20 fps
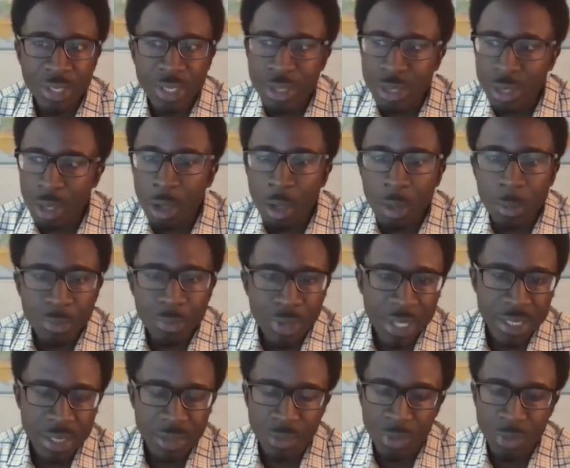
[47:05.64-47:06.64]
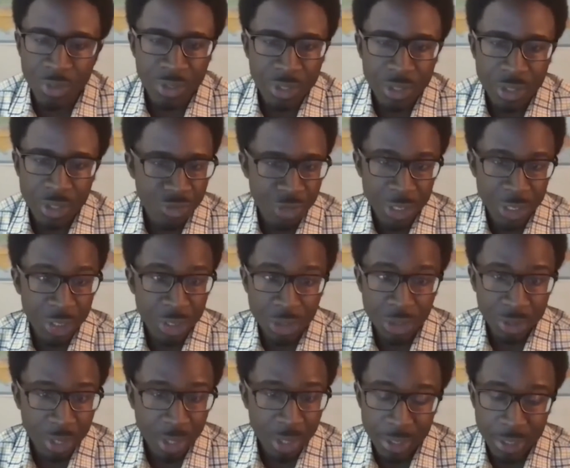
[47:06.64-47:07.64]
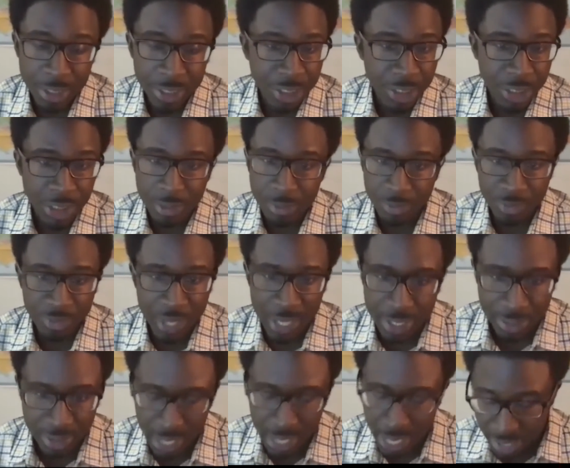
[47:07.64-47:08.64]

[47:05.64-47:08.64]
is all present within the traditional knowledge that is